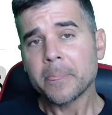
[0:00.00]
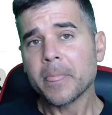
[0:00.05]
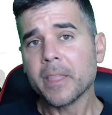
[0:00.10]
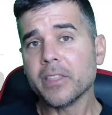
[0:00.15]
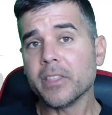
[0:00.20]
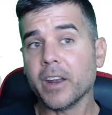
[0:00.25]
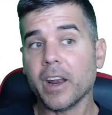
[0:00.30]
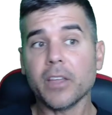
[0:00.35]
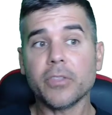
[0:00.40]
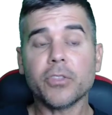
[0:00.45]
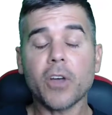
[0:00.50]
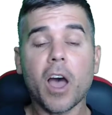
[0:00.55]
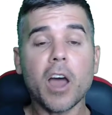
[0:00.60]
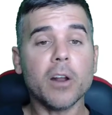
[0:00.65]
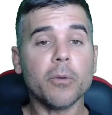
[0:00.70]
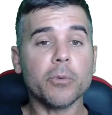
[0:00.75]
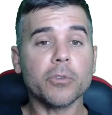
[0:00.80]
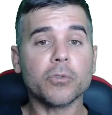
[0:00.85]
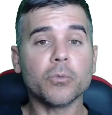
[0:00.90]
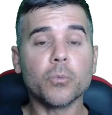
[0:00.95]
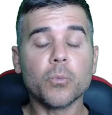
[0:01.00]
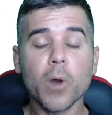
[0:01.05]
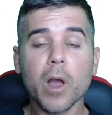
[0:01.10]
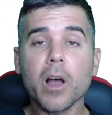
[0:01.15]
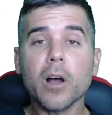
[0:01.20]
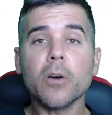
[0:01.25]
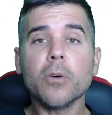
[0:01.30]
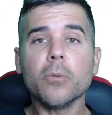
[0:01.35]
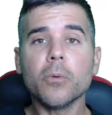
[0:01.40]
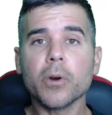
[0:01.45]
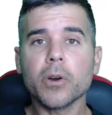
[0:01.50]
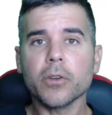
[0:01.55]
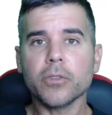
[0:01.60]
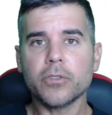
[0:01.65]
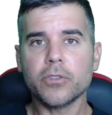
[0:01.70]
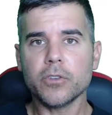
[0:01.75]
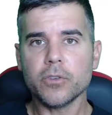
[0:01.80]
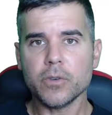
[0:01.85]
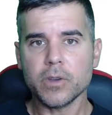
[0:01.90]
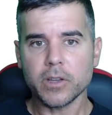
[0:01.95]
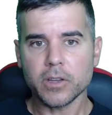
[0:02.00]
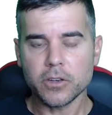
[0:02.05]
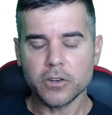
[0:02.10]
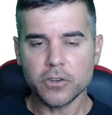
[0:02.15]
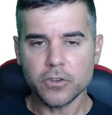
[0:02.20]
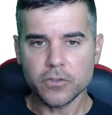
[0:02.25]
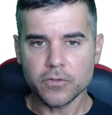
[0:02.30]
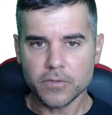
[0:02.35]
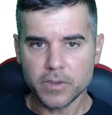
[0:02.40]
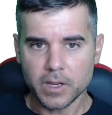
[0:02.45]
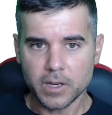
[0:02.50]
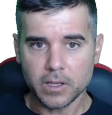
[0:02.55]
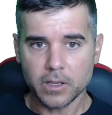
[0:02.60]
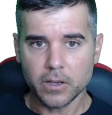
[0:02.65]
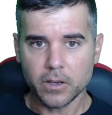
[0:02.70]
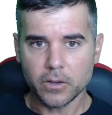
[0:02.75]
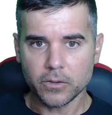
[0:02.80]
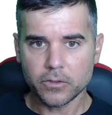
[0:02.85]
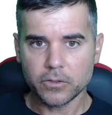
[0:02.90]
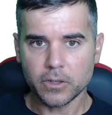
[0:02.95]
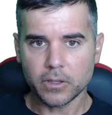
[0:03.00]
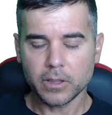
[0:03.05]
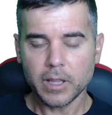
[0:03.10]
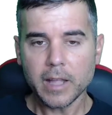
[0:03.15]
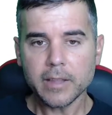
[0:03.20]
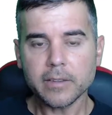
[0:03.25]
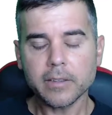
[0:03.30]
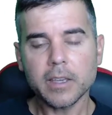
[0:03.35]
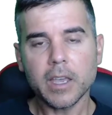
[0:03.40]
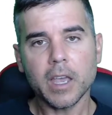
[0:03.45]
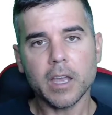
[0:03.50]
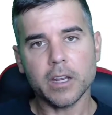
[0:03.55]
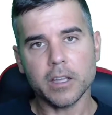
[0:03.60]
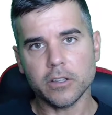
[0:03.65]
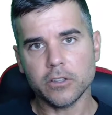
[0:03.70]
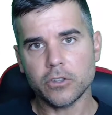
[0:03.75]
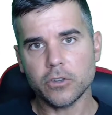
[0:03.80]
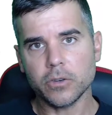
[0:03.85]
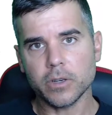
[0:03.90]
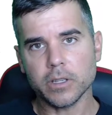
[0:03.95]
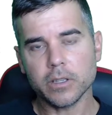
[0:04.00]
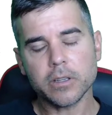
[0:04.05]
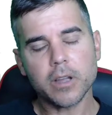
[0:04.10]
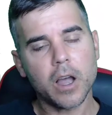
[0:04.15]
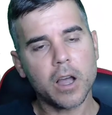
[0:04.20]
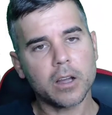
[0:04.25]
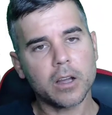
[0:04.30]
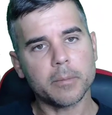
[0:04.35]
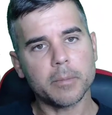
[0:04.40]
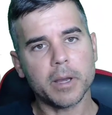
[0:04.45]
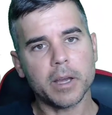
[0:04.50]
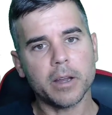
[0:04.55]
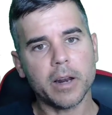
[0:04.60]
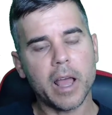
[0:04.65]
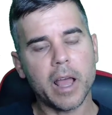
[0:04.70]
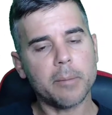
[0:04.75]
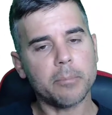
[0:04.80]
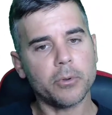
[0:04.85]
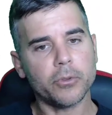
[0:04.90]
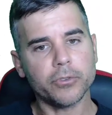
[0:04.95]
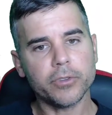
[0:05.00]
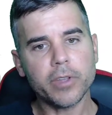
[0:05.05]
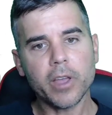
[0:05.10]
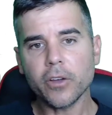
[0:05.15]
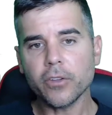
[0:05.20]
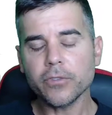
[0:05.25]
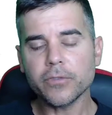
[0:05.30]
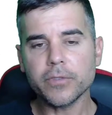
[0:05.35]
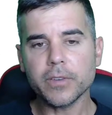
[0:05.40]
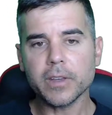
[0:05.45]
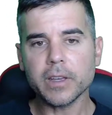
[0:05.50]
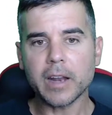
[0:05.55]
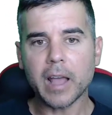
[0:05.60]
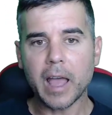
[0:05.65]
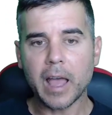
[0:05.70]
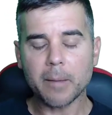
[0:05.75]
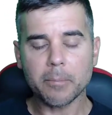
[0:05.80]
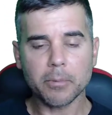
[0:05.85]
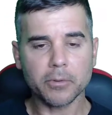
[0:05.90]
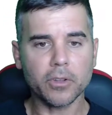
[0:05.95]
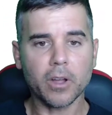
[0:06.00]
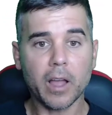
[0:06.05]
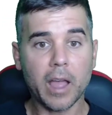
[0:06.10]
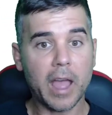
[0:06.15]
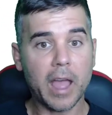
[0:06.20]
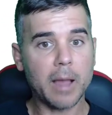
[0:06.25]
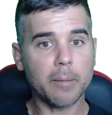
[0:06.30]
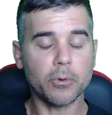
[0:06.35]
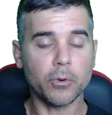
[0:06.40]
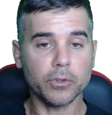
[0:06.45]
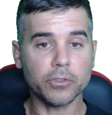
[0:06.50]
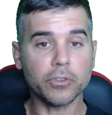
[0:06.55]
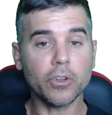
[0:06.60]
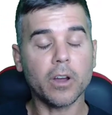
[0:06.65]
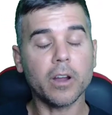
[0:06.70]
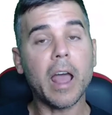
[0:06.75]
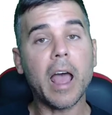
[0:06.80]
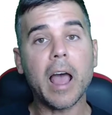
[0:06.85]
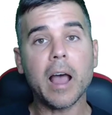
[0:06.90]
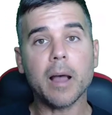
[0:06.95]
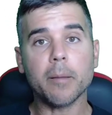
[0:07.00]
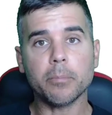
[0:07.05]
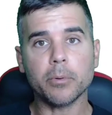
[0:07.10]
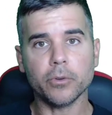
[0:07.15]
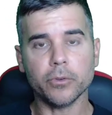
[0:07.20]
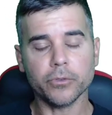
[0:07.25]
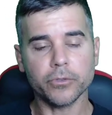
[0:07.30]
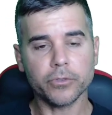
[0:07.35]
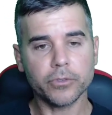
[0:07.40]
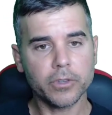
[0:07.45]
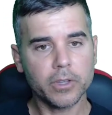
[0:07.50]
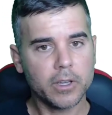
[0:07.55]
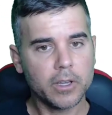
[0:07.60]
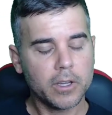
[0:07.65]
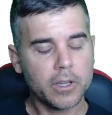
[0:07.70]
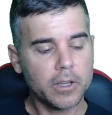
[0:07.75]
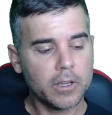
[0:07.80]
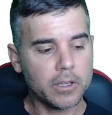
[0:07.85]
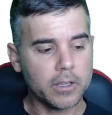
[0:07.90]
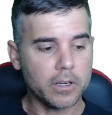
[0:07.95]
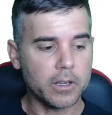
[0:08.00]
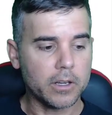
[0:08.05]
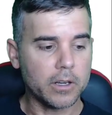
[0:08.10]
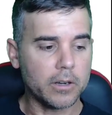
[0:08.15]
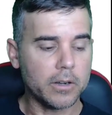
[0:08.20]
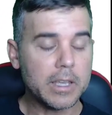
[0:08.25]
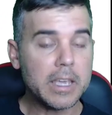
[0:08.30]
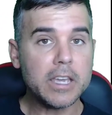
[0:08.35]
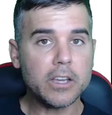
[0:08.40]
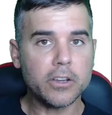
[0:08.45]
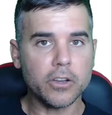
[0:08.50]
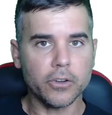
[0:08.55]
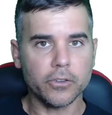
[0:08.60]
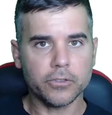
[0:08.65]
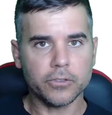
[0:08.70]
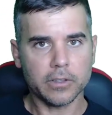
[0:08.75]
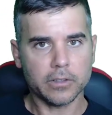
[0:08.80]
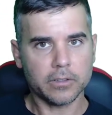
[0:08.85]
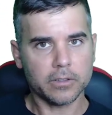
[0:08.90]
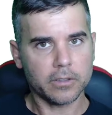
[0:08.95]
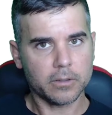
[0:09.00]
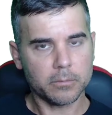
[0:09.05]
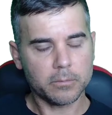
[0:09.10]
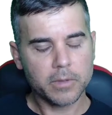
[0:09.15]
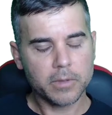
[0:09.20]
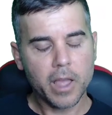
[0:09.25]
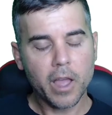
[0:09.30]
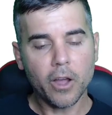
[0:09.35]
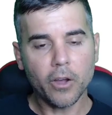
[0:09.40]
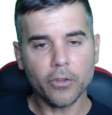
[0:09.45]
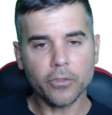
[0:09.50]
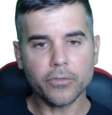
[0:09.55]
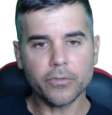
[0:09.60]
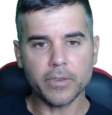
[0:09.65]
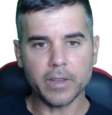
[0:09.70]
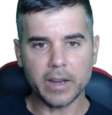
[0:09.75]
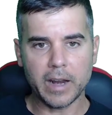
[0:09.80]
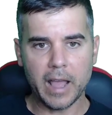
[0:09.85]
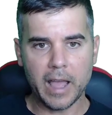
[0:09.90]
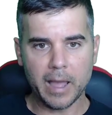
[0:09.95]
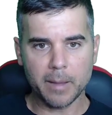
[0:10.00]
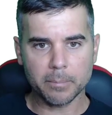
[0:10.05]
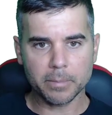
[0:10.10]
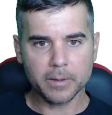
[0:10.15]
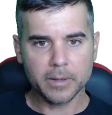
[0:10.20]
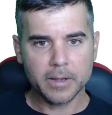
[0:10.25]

that I thought it was well worth doing a new video. So let's get into it and talk about Apple's HealthFit app. It's not Apple, it's on Apple's, ecosystem, HealthFit app.